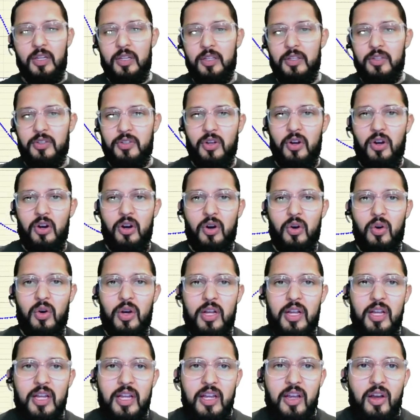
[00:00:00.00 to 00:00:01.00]
So
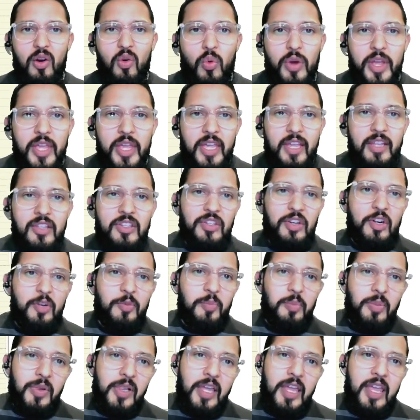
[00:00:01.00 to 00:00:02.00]
we can
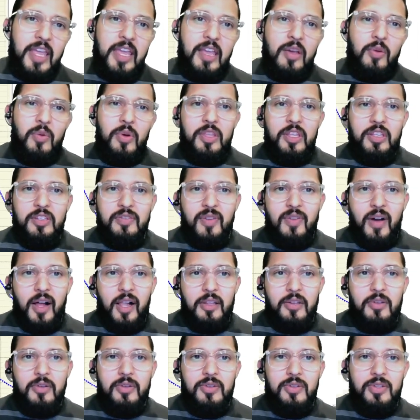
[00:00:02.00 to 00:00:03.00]
start playing with these
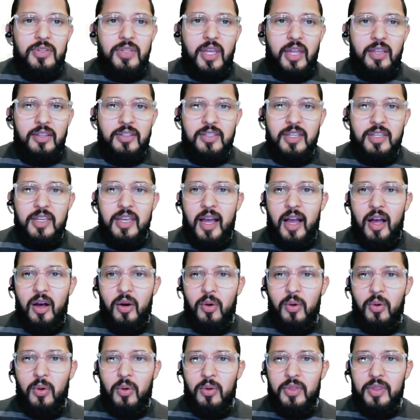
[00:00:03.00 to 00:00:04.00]
values and see
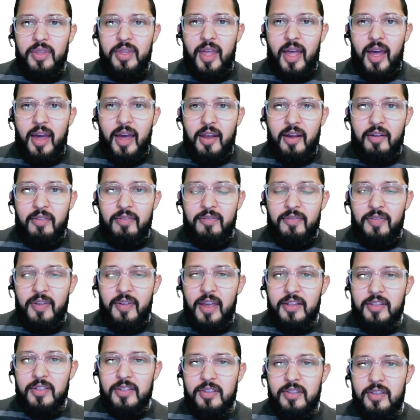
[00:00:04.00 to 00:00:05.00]
how that
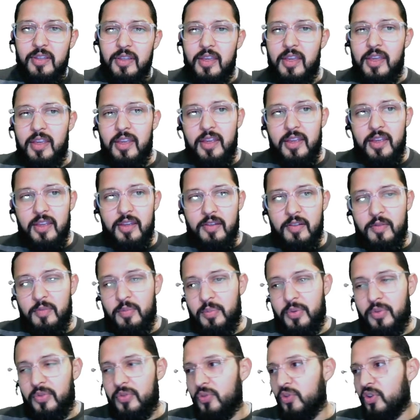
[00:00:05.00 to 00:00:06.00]
affects the
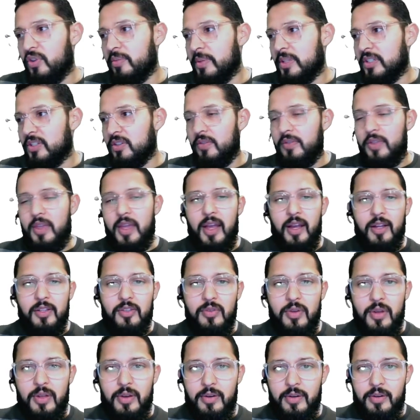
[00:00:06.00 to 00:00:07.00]
performance of the
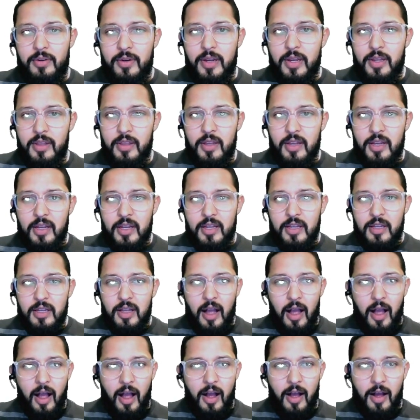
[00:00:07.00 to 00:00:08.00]
actuator, right?
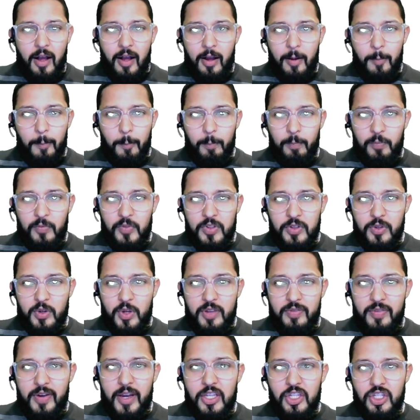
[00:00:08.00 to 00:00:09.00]
So
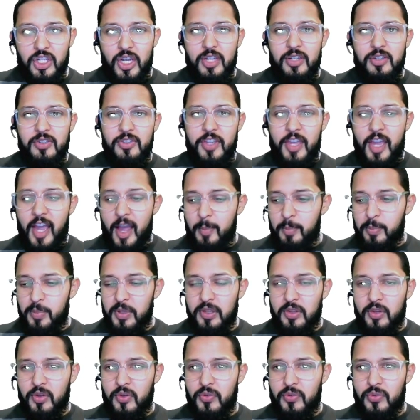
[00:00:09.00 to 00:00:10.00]
if I change the
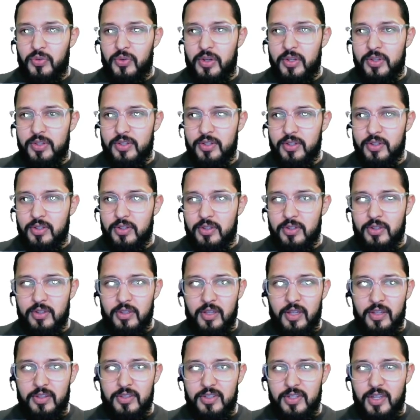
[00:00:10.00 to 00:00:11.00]
amplitude, for instance,
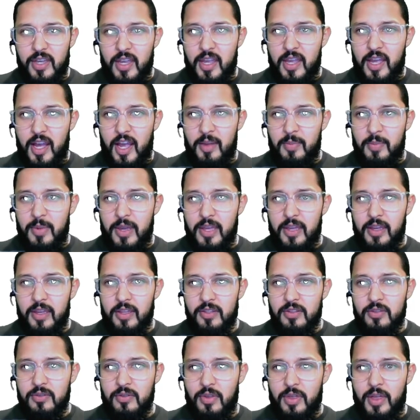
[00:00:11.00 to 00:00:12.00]
let's say I make
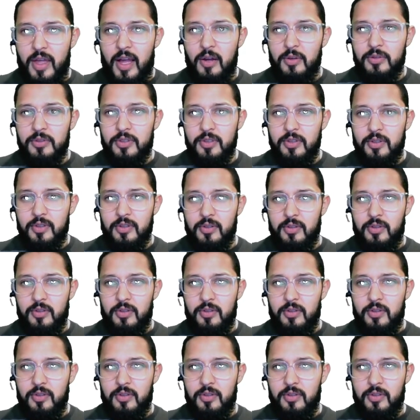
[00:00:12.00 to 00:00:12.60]
it 2000,